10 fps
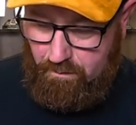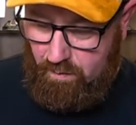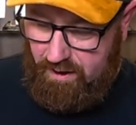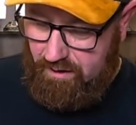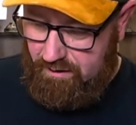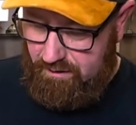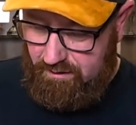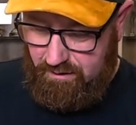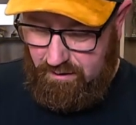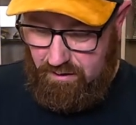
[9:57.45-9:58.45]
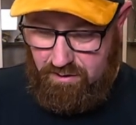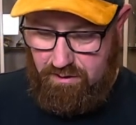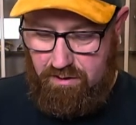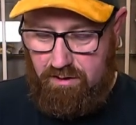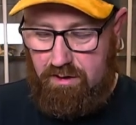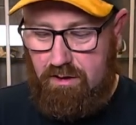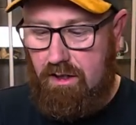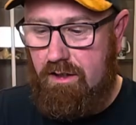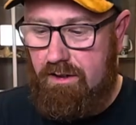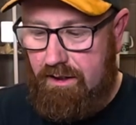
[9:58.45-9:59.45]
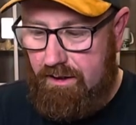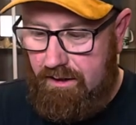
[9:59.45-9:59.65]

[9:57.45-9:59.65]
We can adjust the stock